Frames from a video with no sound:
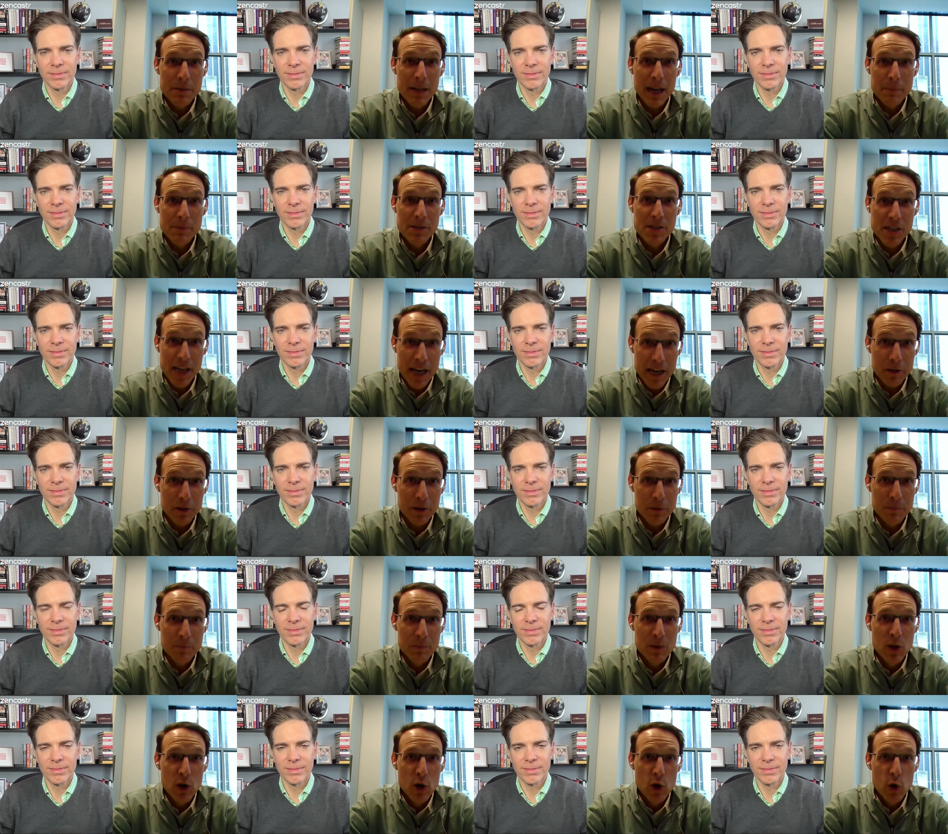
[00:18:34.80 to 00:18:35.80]
Speaker 1: time,
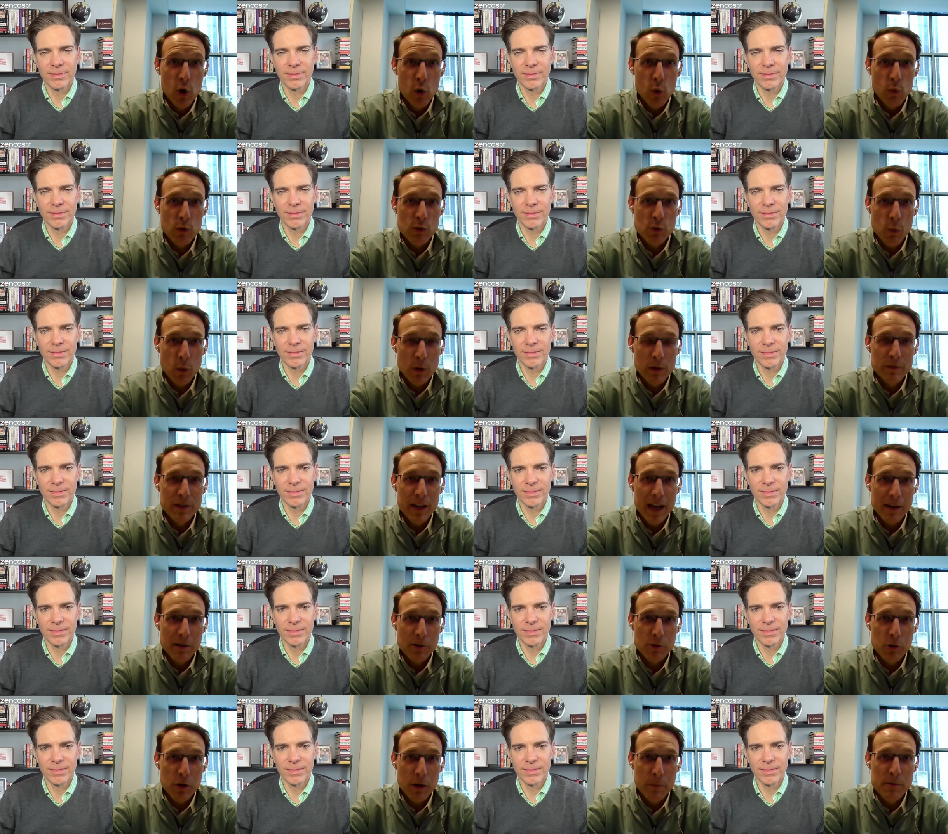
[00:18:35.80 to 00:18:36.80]
Salem was one of
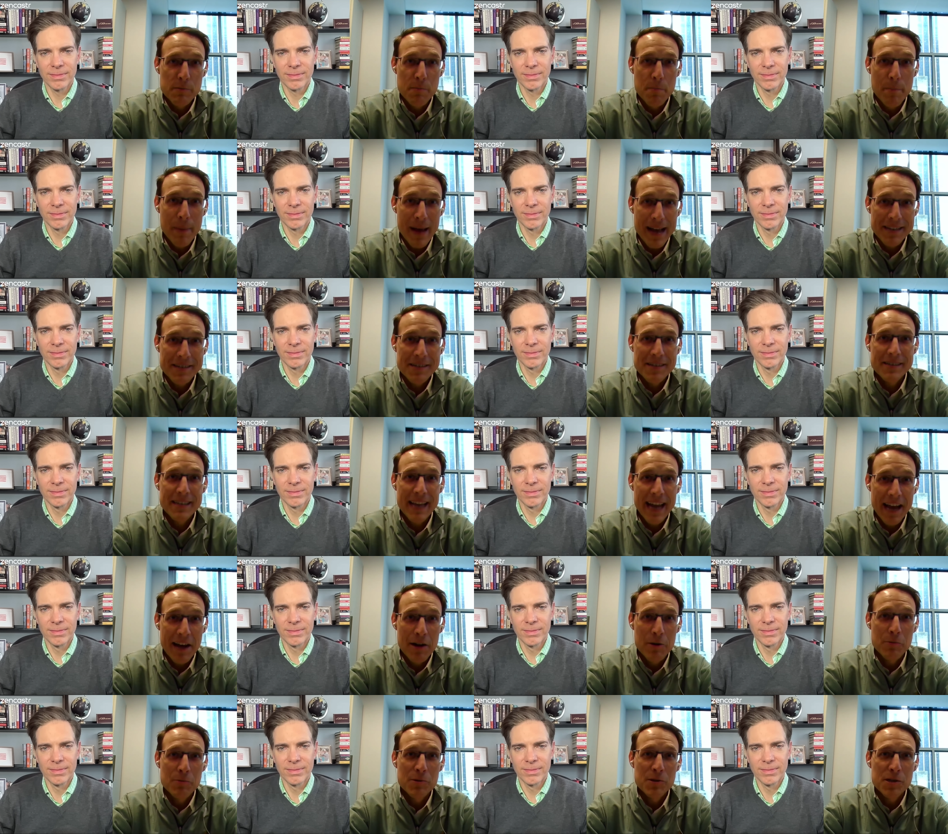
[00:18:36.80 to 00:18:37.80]
Donald Trump's best
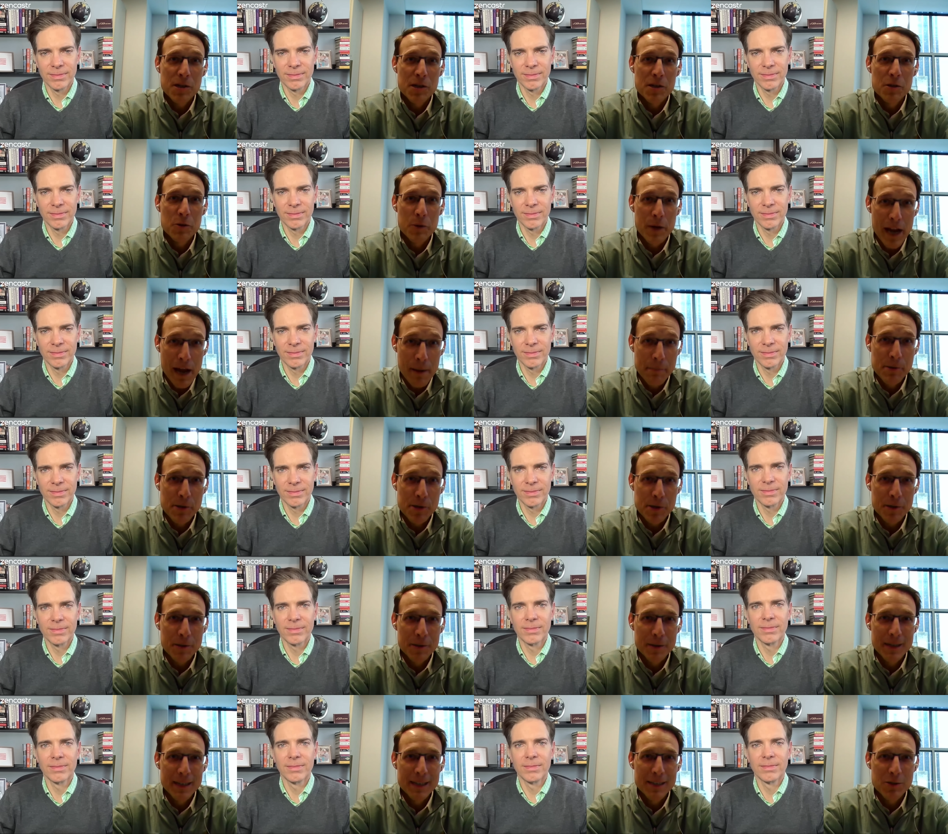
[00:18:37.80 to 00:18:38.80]
towns in New Hampshire
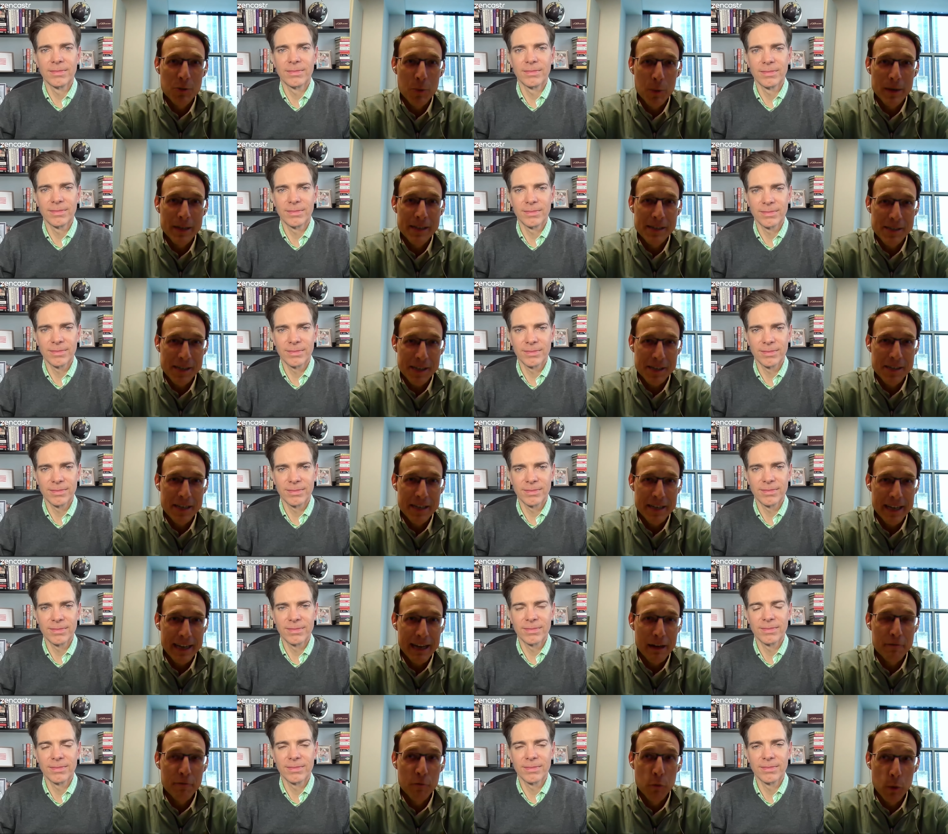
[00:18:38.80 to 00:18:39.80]
in 2016. He
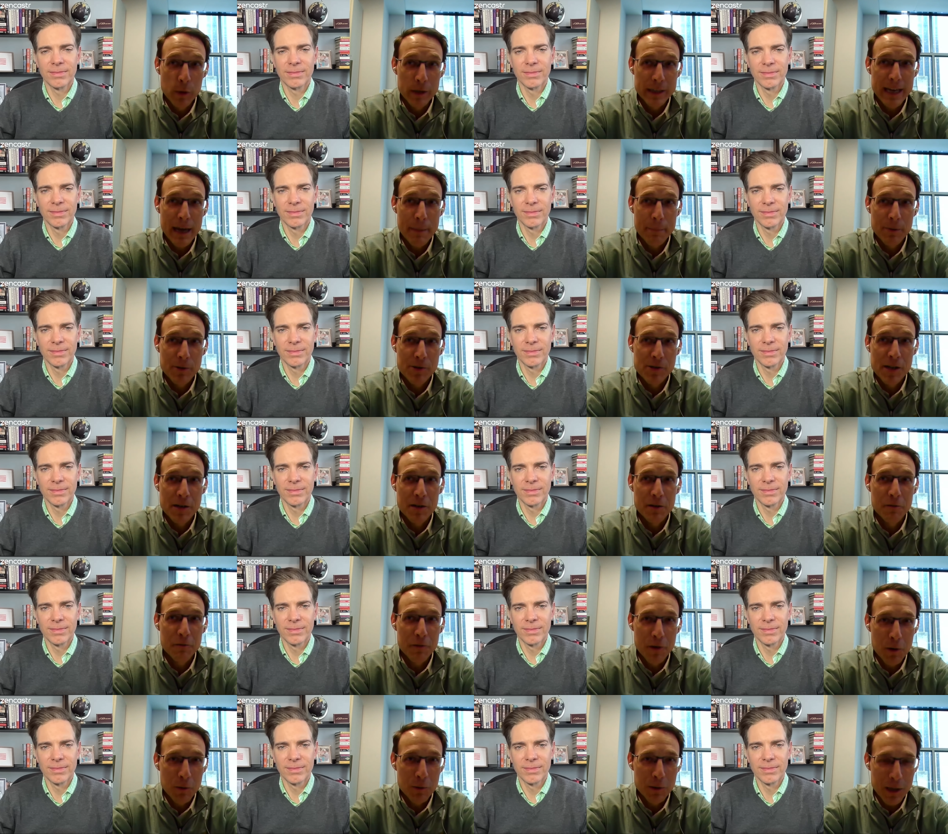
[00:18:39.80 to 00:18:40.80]
got 48% of the
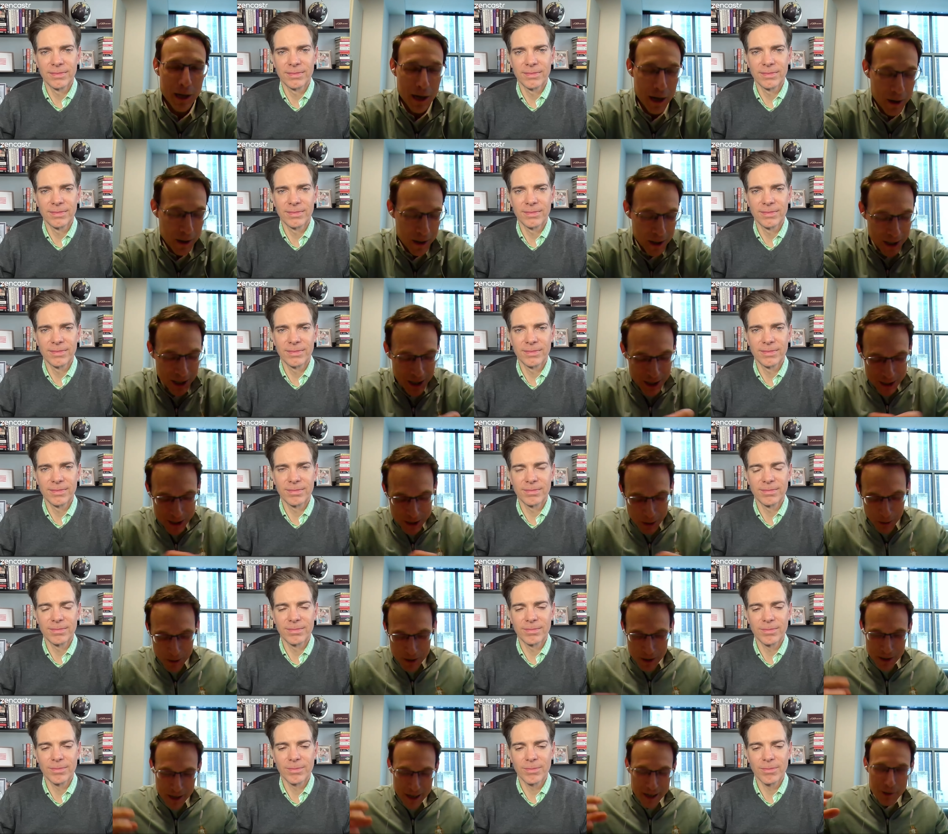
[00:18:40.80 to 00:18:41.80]
vote there. So
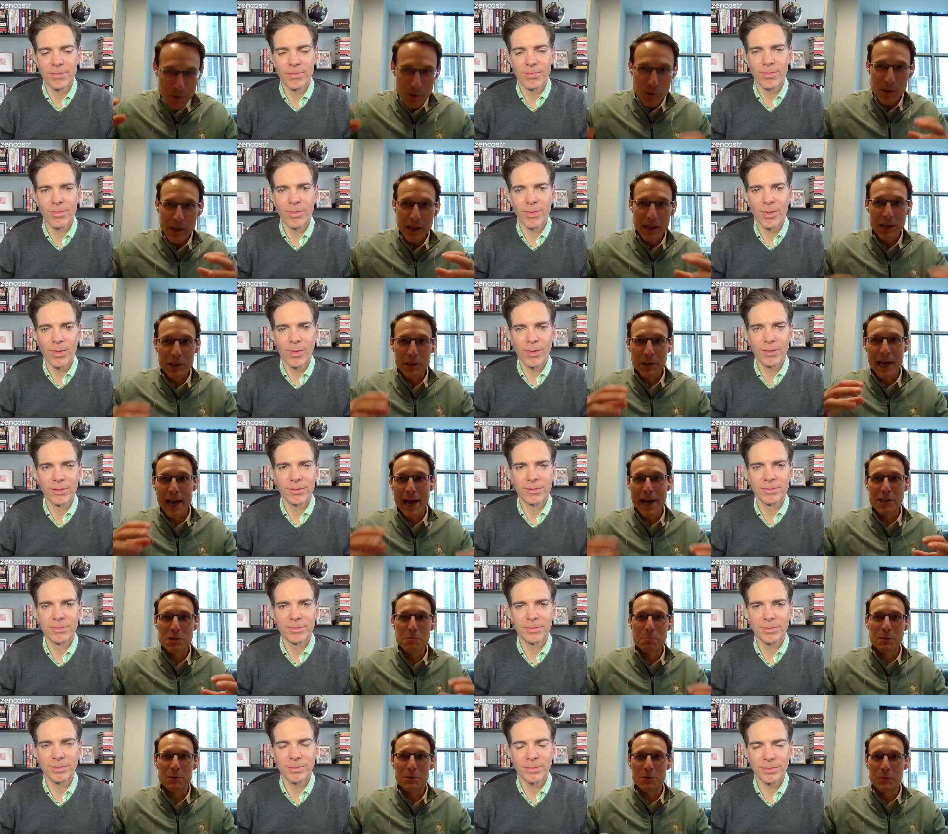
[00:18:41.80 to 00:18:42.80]
it's an interesting clash
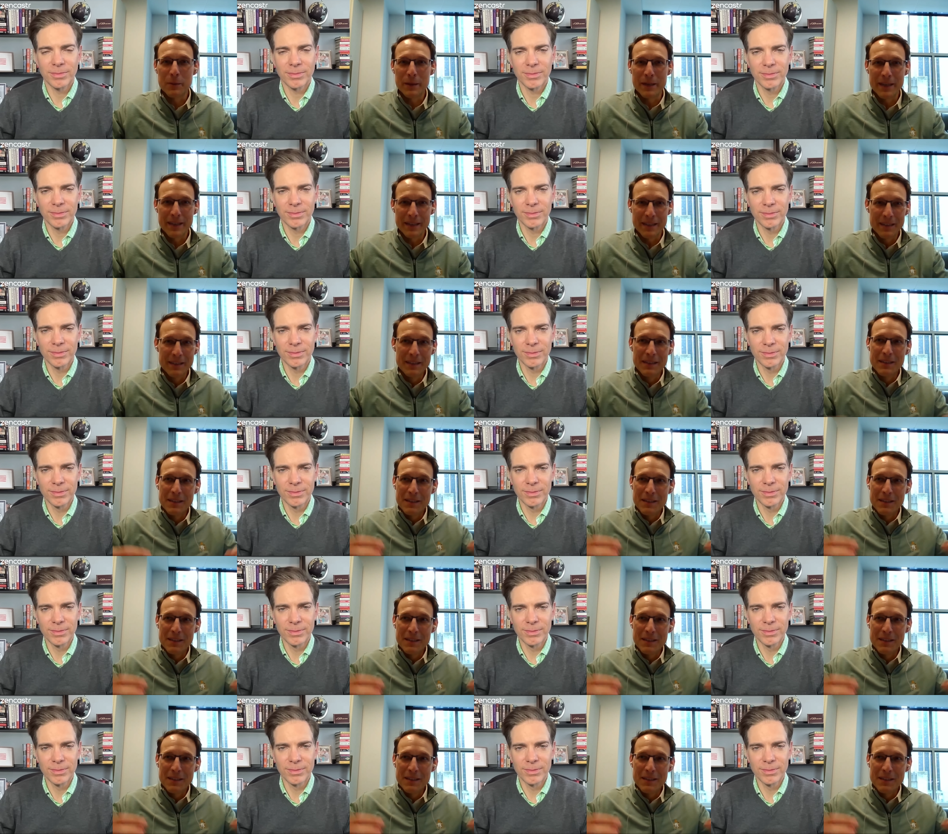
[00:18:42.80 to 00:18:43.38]
between